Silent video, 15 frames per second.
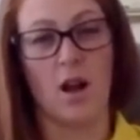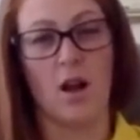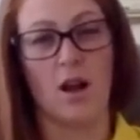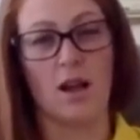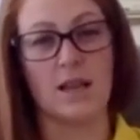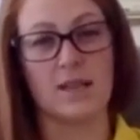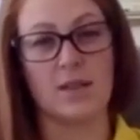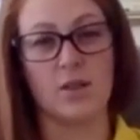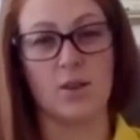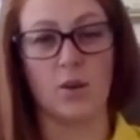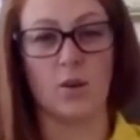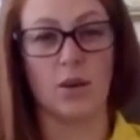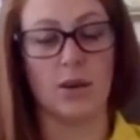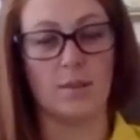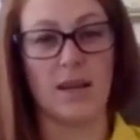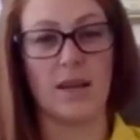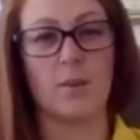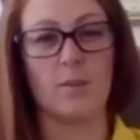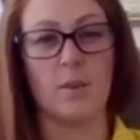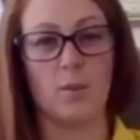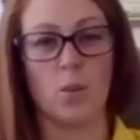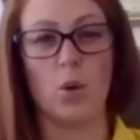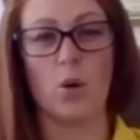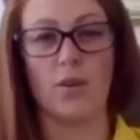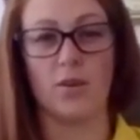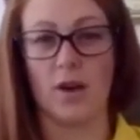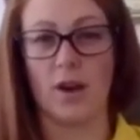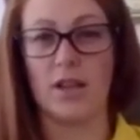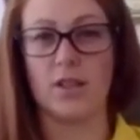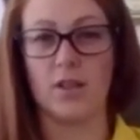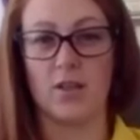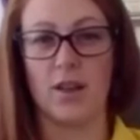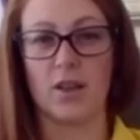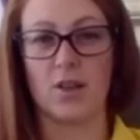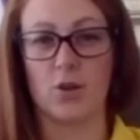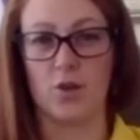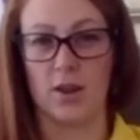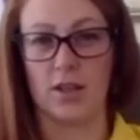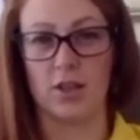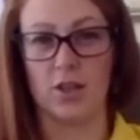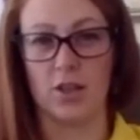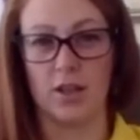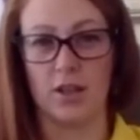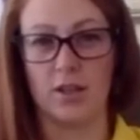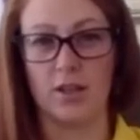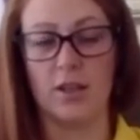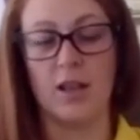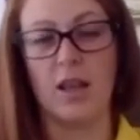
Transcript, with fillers: it is not going to make me more afraid of that tarantula.